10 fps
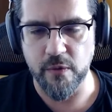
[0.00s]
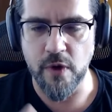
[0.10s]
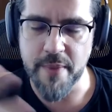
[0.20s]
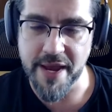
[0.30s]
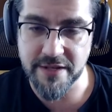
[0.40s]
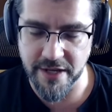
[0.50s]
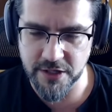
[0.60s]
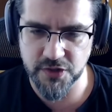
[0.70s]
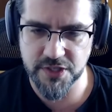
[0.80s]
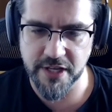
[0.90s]
what makes it
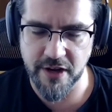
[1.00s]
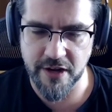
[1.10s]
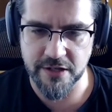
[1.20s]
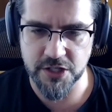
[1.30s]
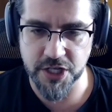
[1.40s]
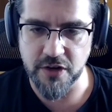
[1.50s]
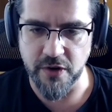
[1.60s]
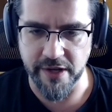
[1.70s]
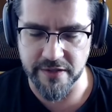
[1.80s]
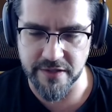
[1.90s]
interesting on
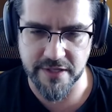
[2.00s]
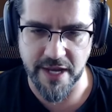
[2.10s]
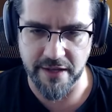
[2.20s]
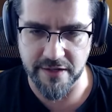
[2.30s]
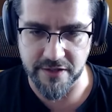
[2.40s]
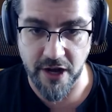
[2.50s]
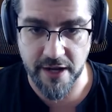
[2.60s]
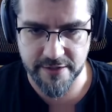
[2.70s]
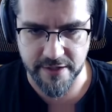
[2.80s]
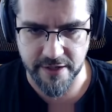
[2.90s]
shitcoins is that it doesn't
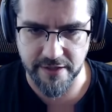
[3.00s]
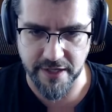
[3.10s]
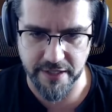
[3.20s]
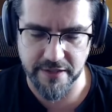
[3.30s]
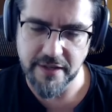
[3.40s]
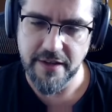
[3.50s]
cost anything.